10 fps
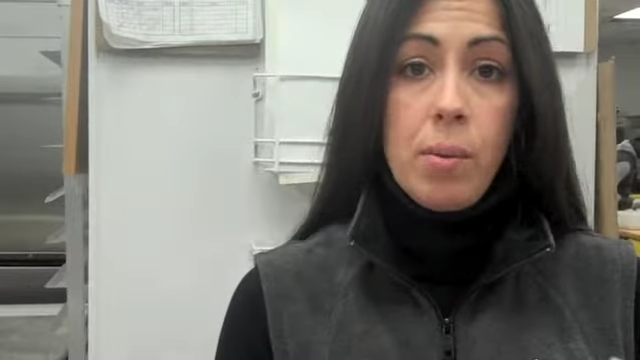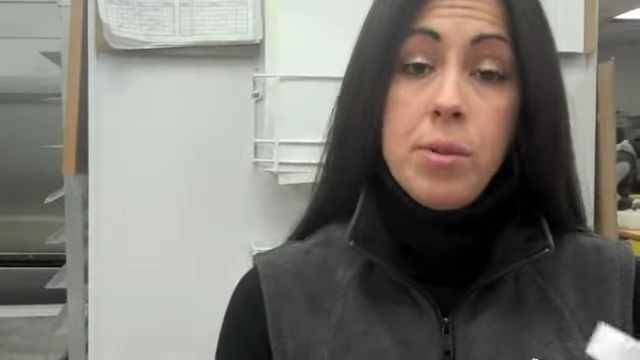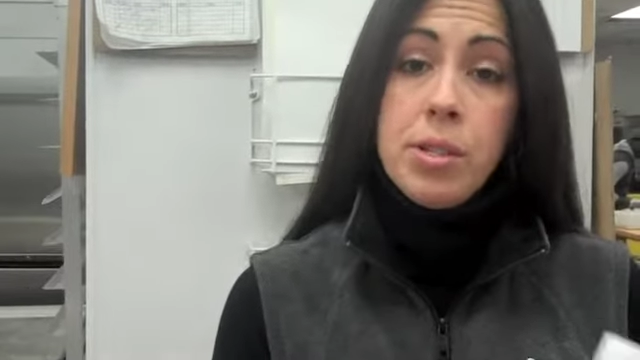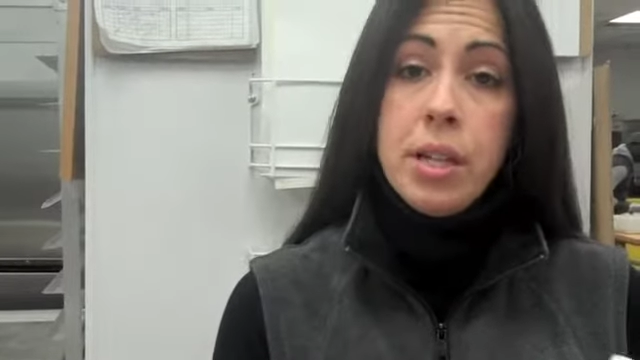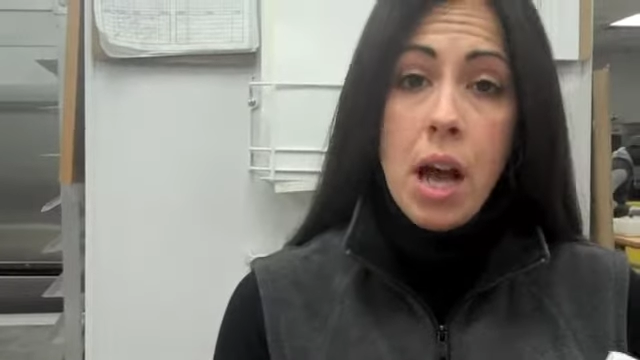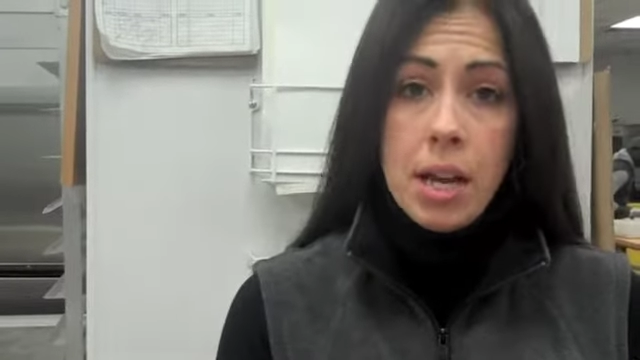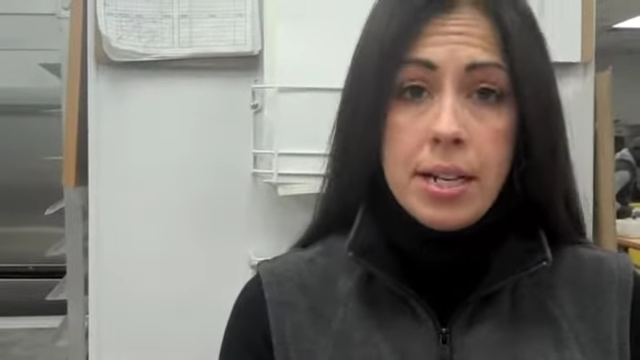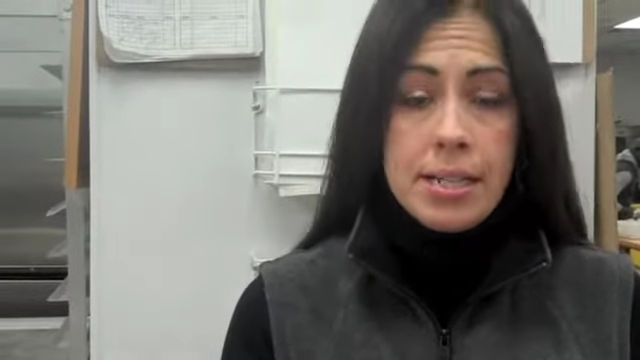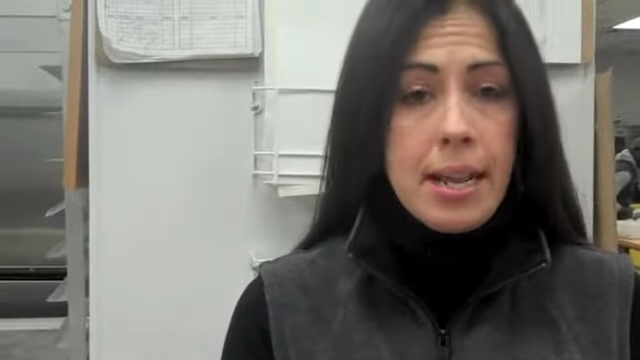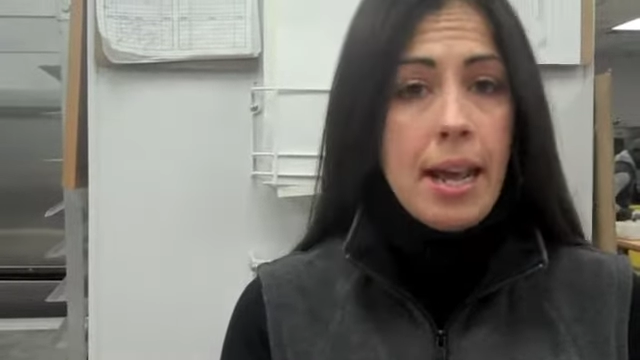I'm using
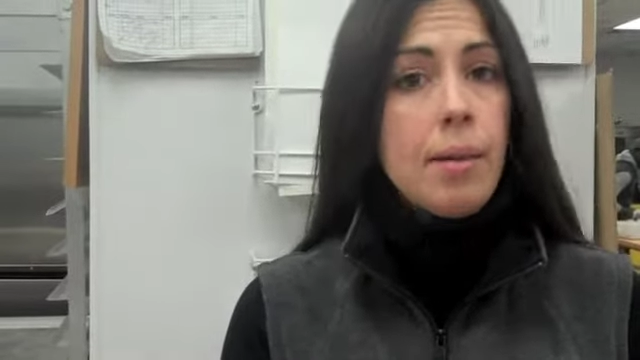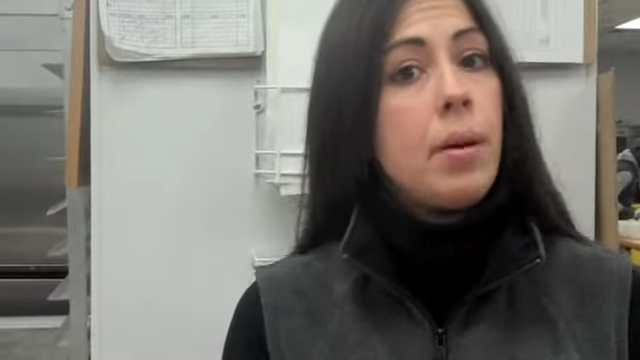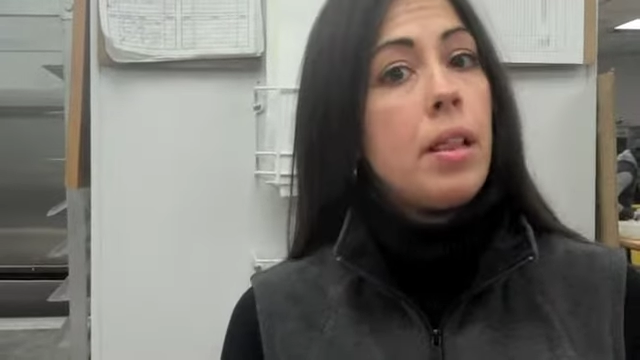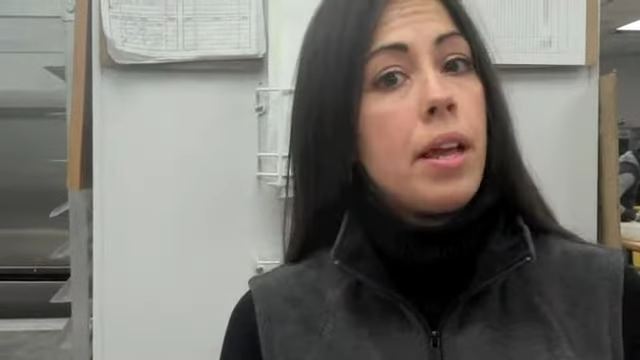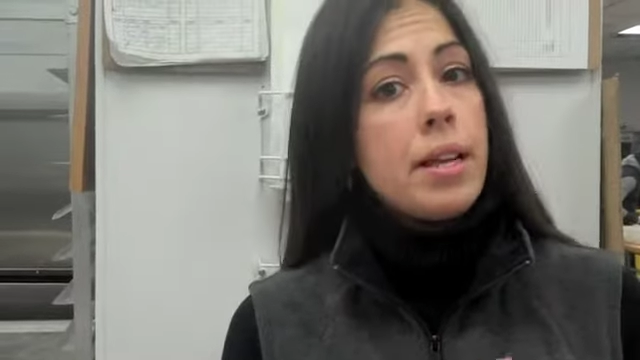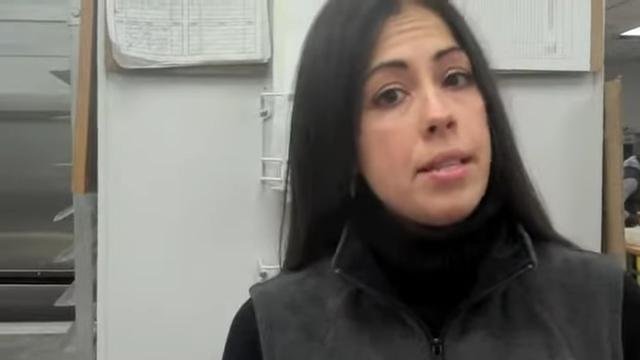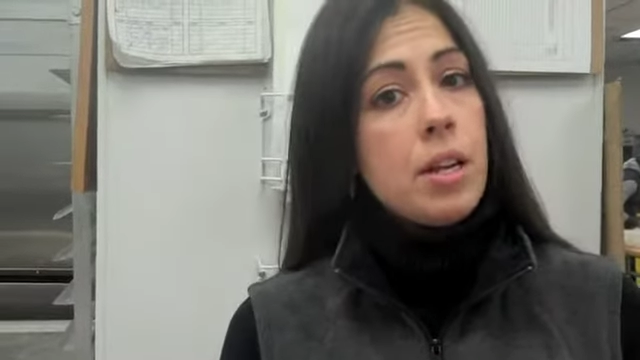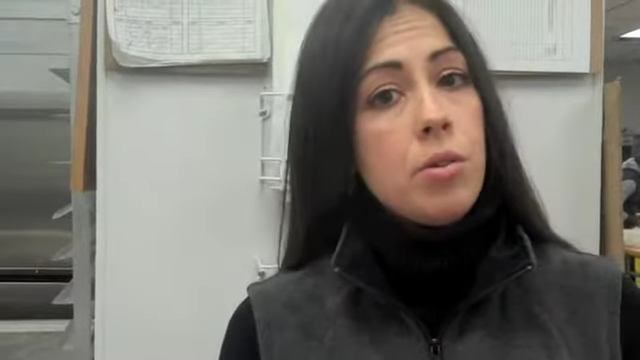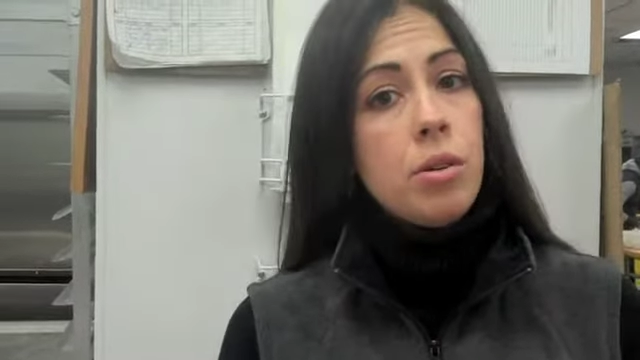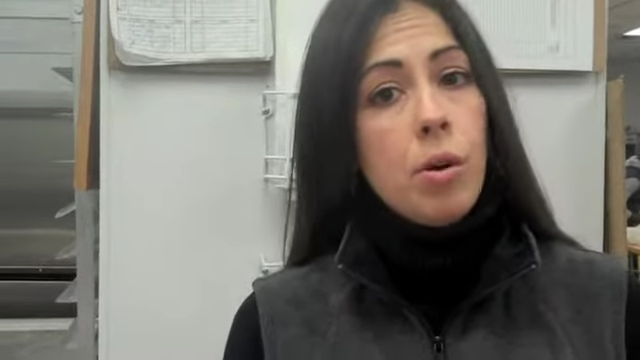honey today, but like I
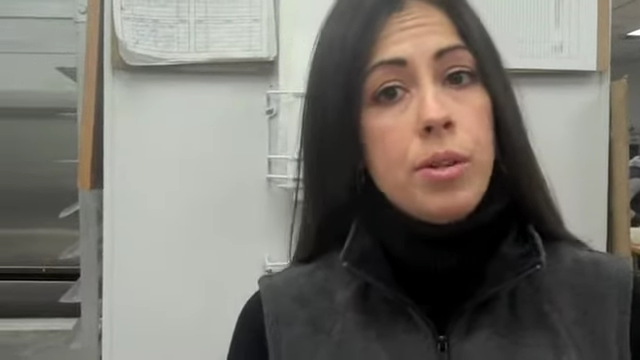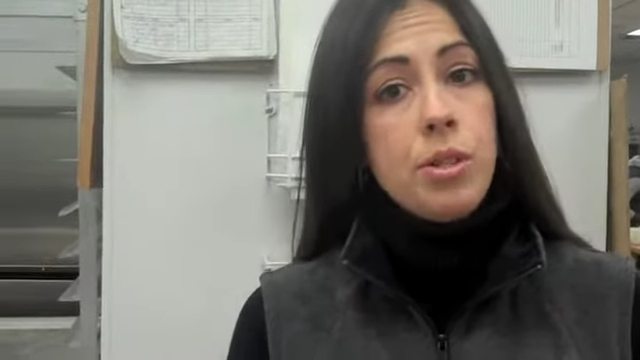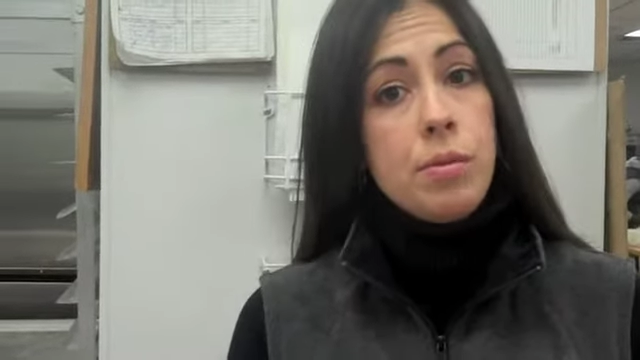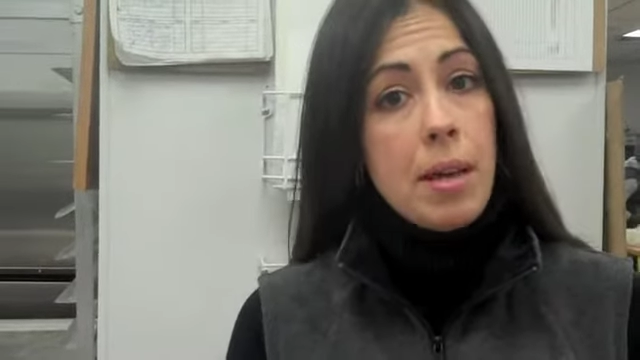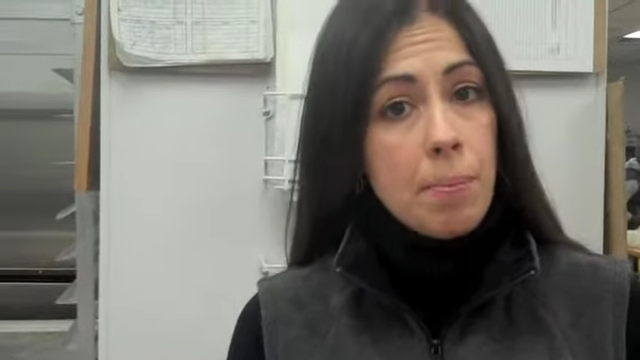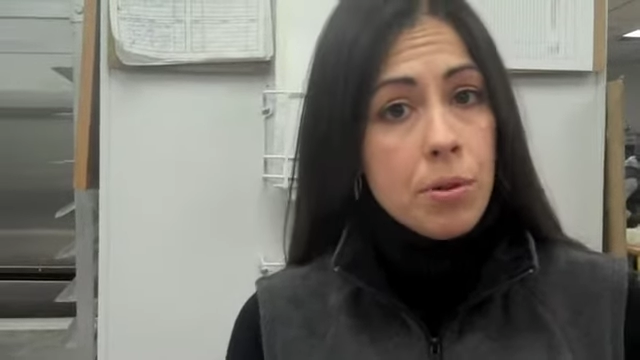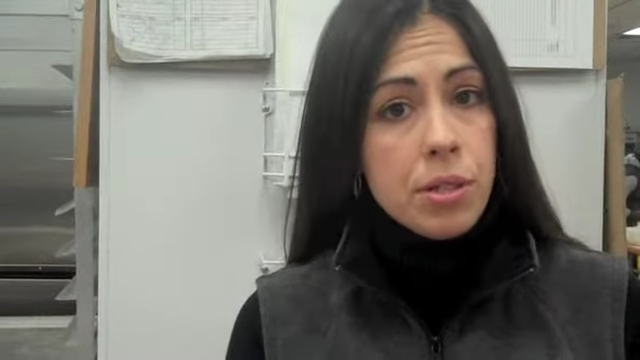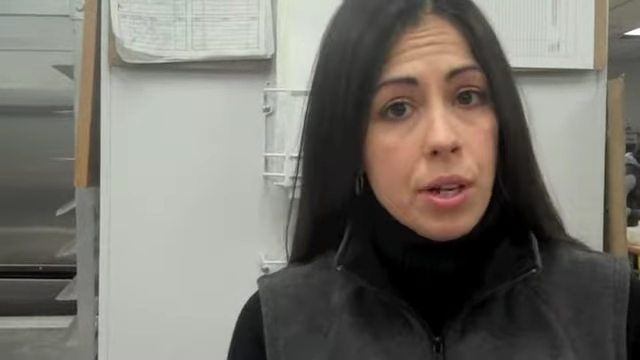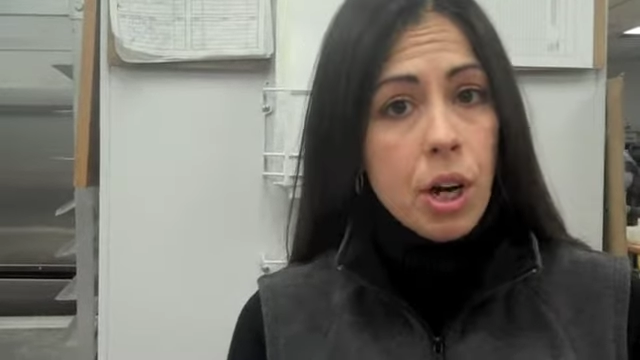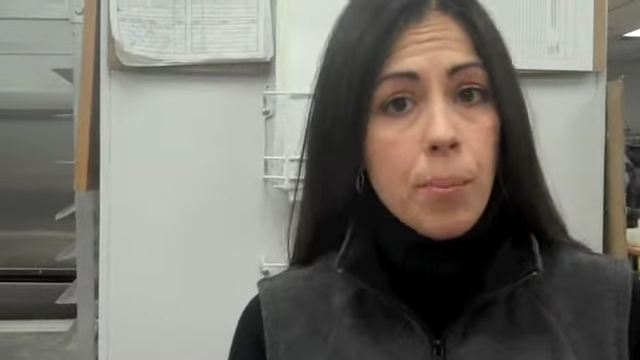said, you can always use maple
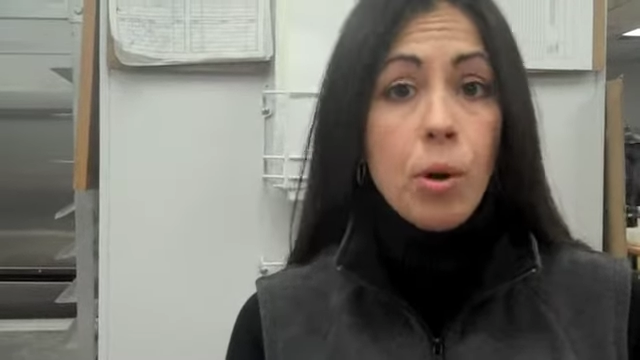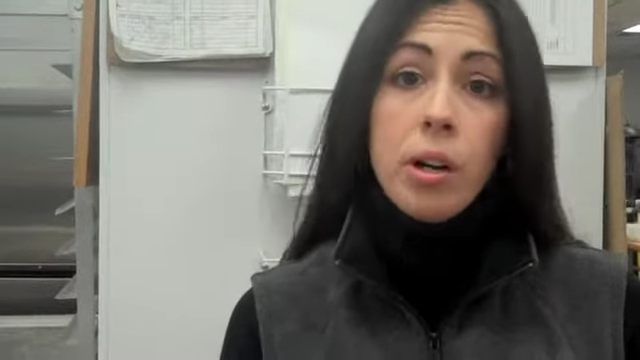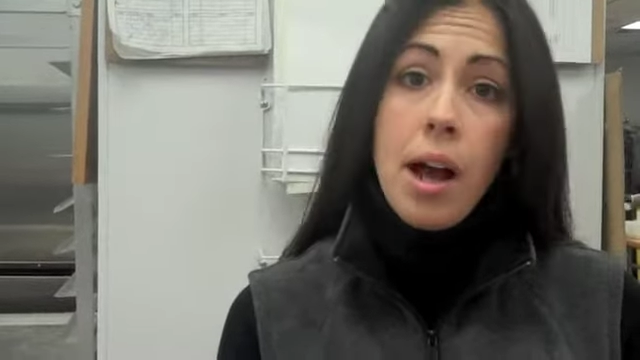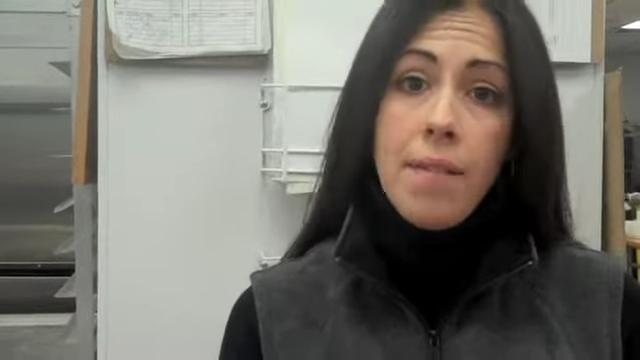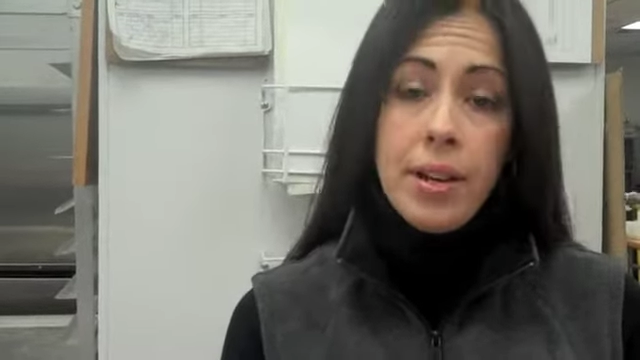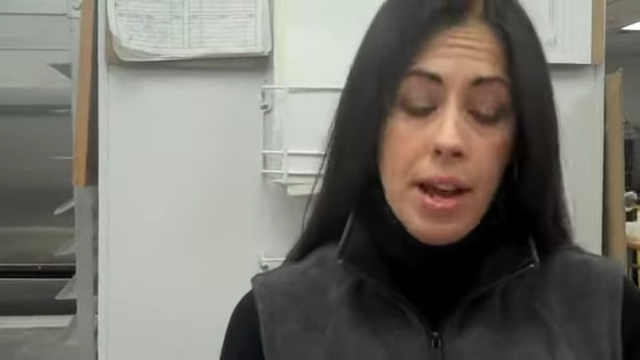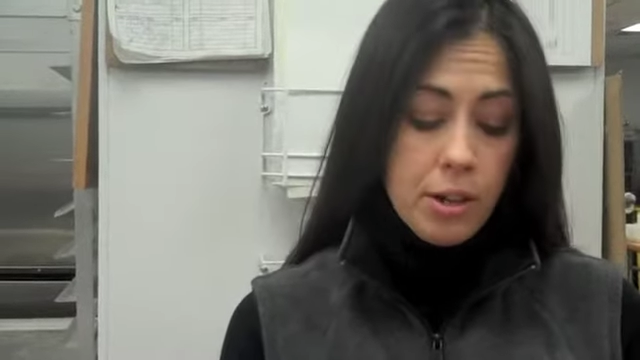syrup or agave